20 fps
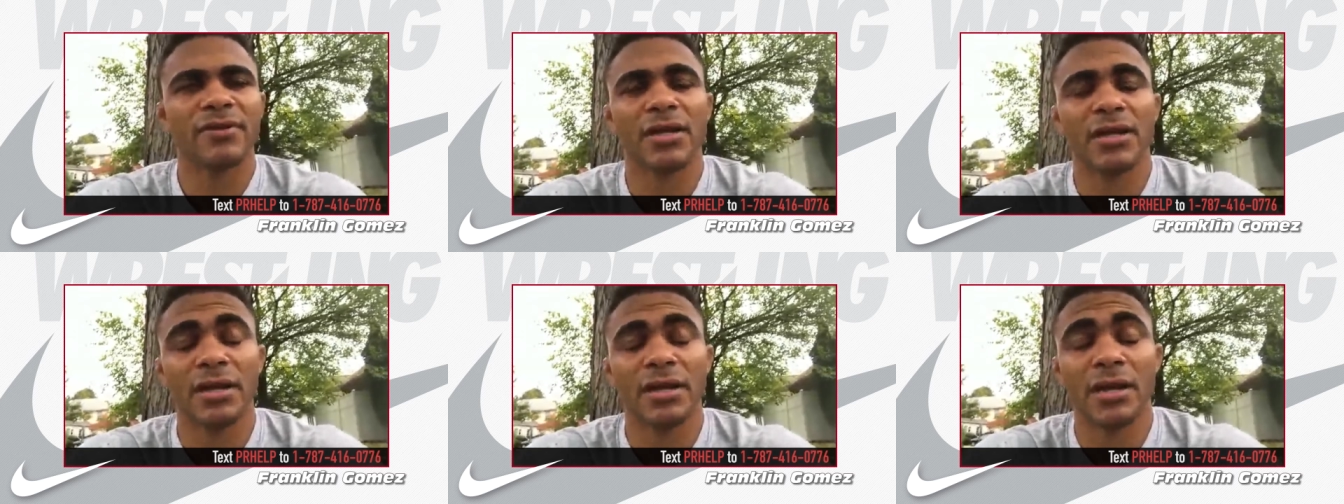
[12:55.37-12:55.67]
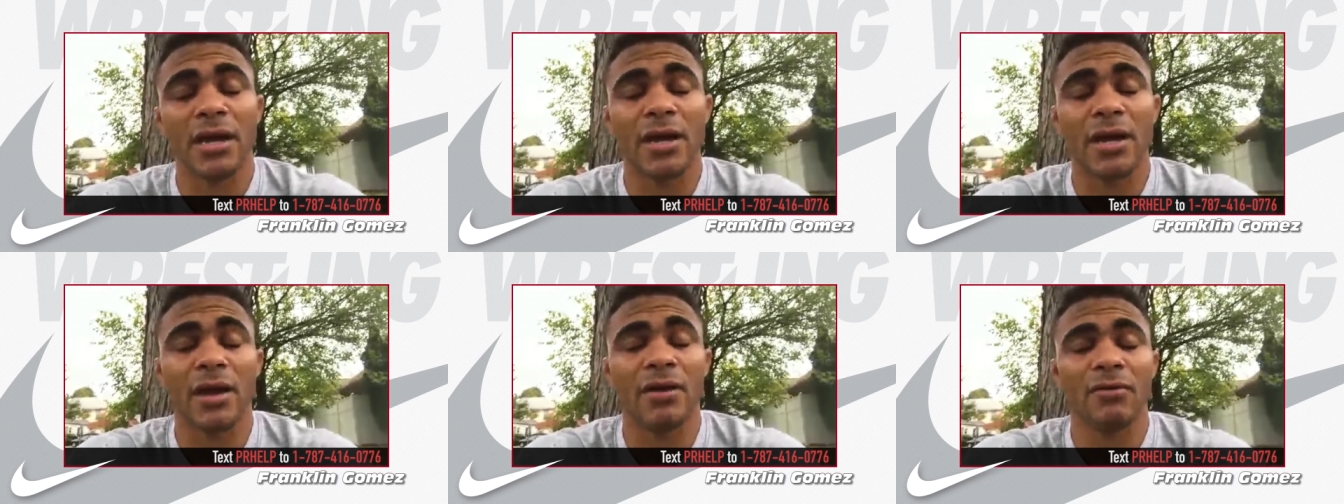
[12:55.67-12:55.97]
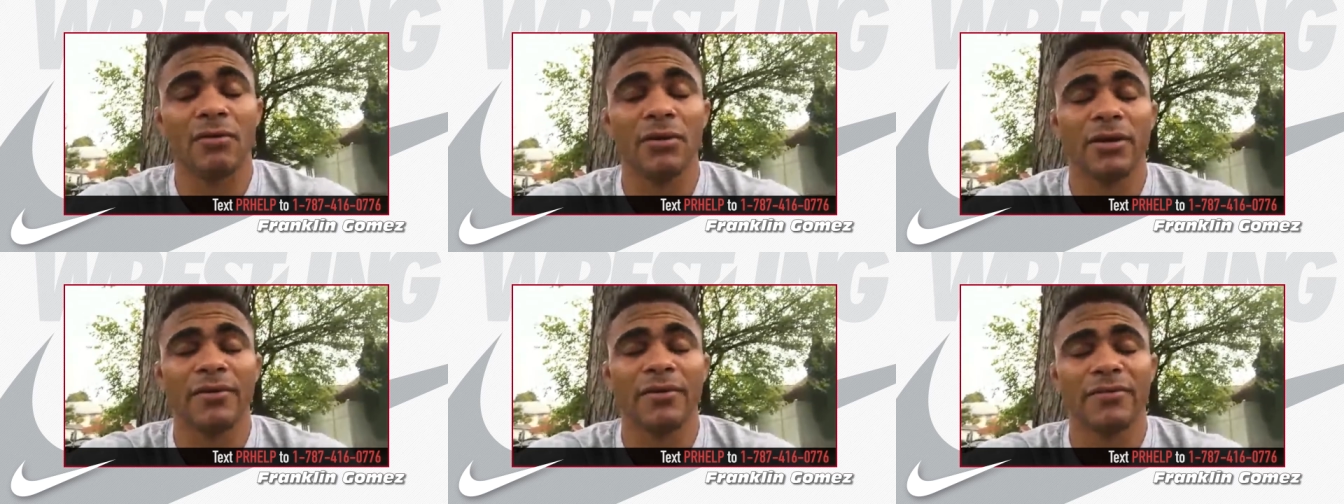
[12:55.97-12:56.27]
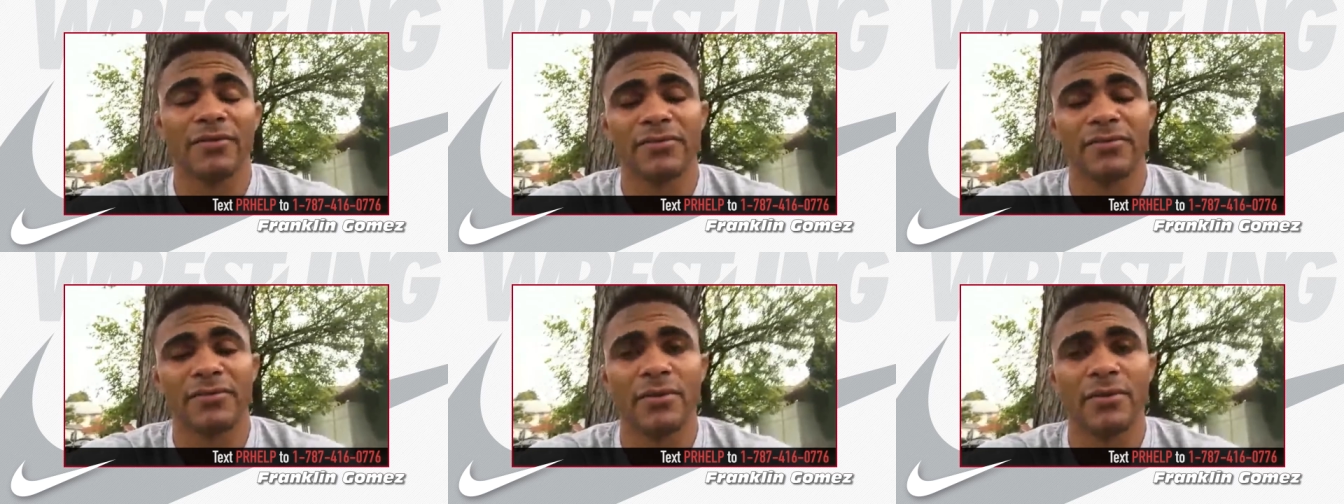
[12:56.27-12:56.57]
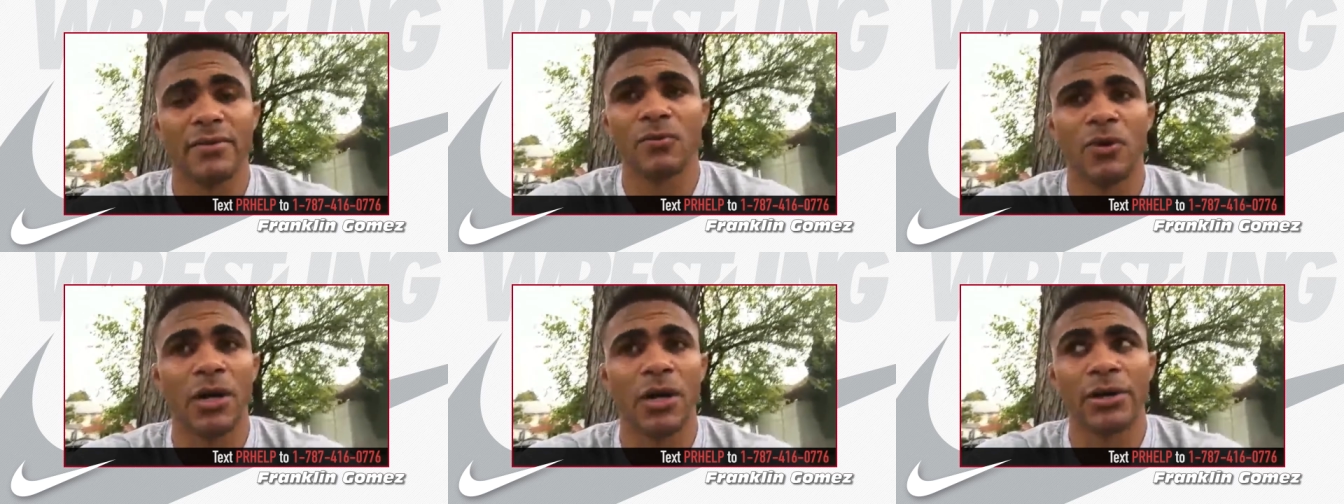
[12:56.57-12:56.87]
Like I, I would love to
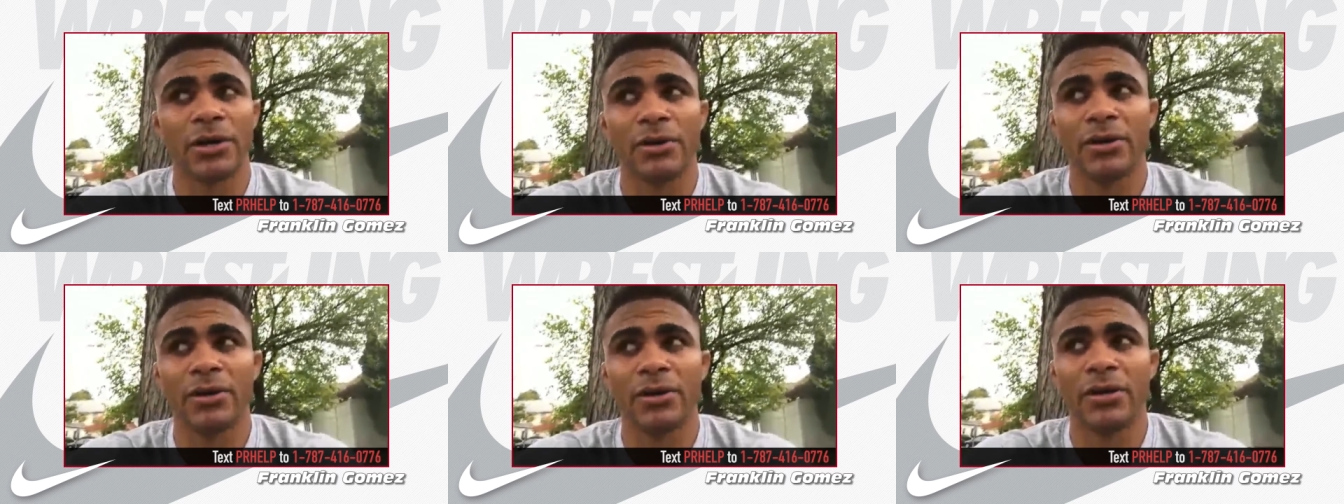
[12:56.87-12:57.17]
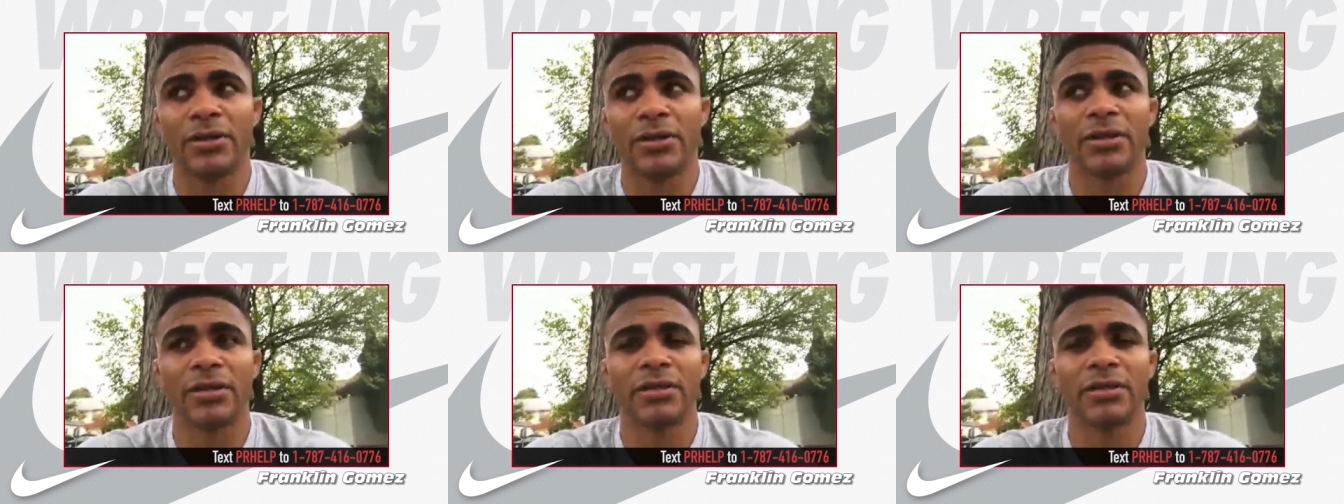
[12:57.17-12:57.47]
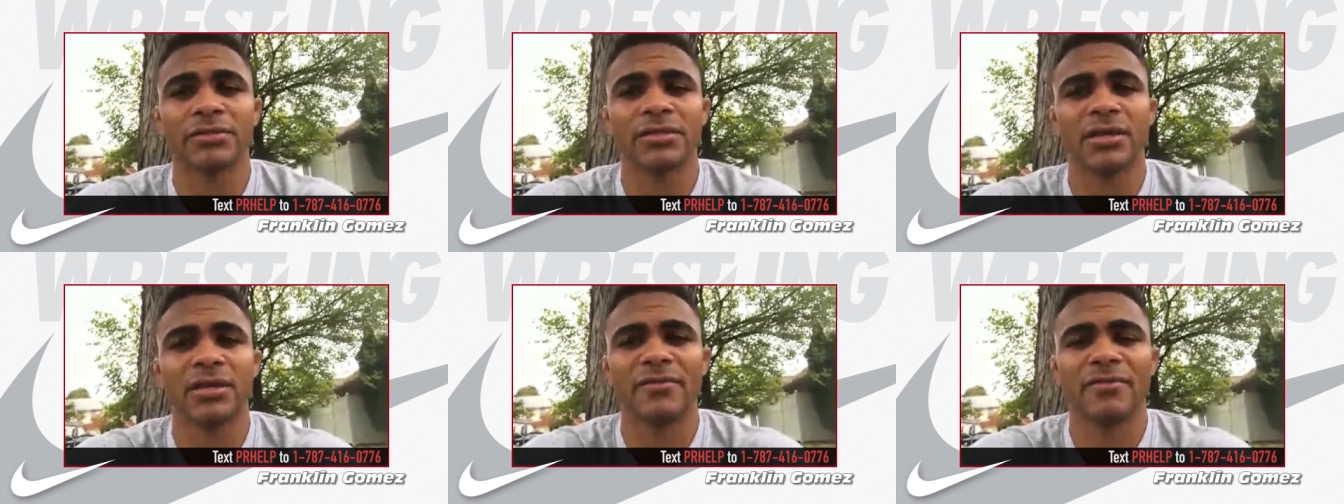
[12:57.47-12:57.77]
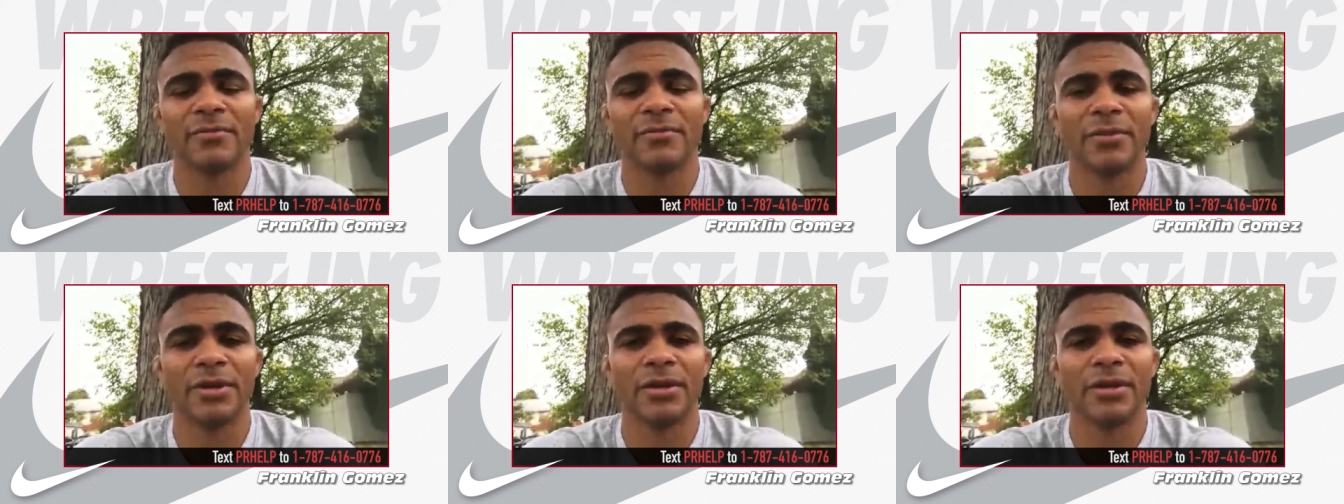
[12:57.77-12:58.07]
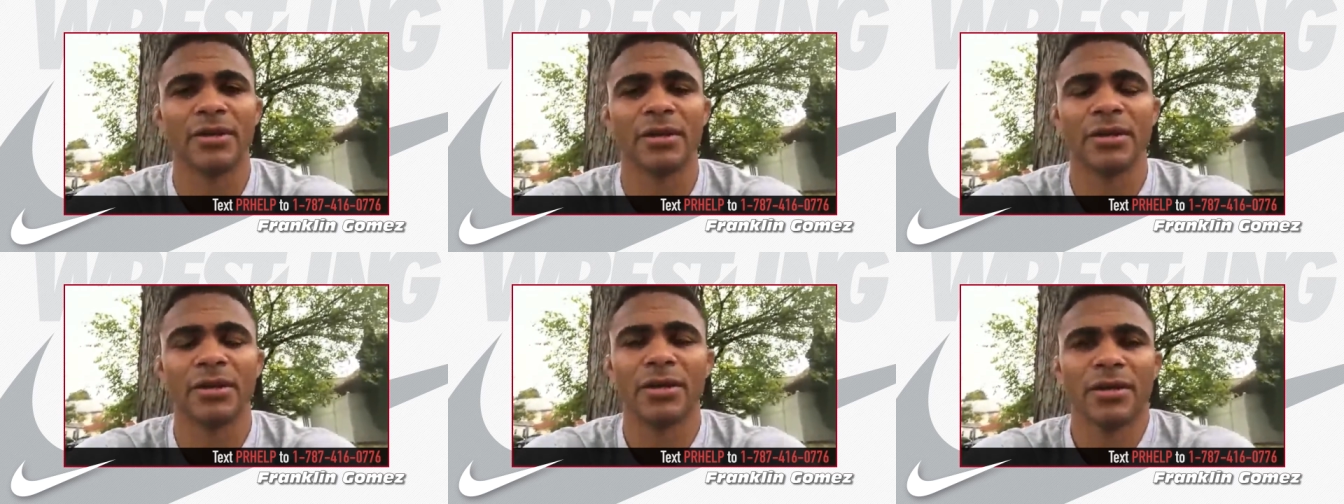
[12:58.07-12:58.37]
send water and things like that from here,